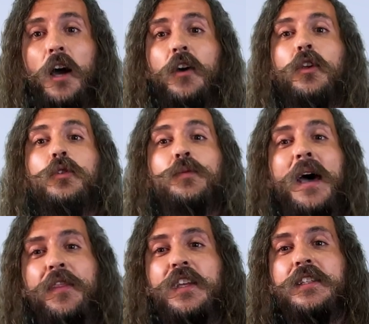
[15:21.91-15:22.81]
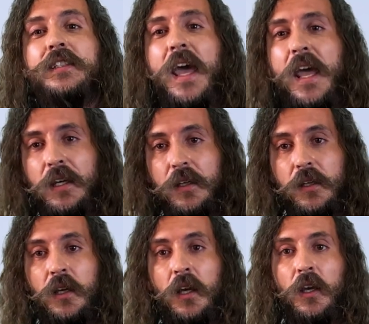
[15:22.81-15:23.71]
Those methods tend
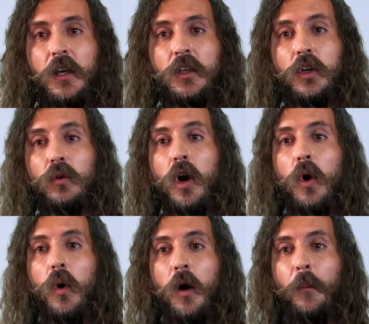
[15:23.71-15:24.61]
to grow a